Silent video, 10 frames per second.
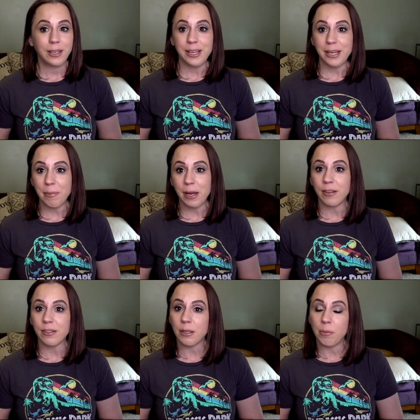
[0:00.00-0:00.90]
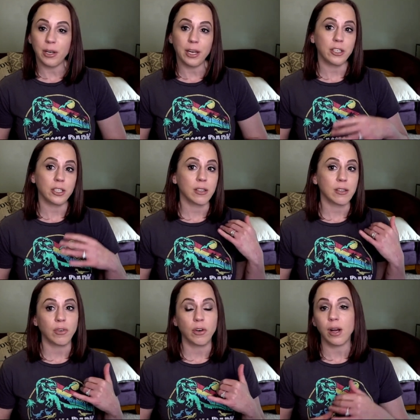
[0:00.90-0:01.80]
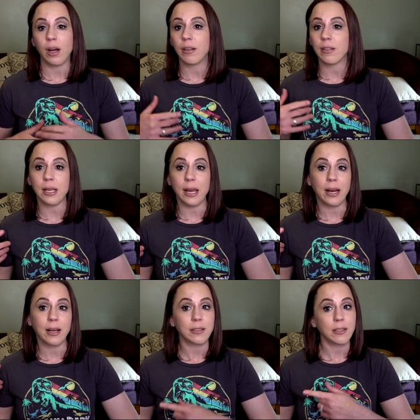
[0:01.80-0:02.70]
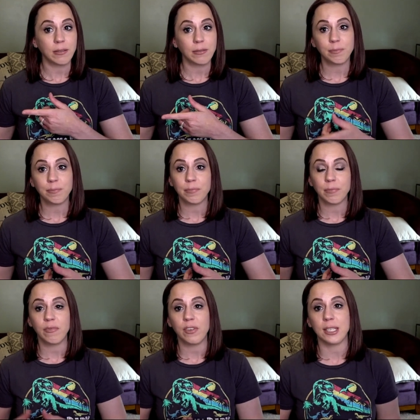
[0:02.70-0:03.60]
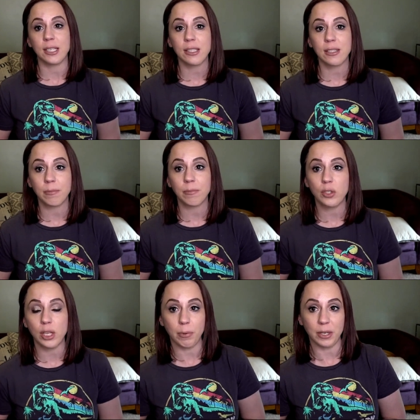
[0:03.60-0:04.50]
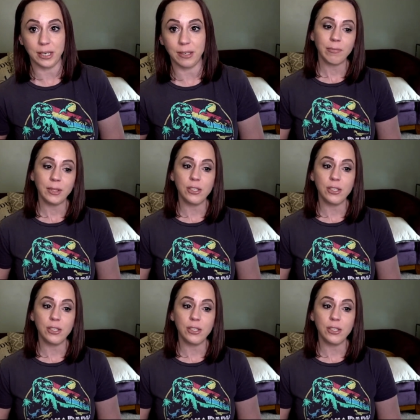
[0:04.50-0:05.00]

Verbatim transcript: emails, communications, phone calls, and visits to the prison.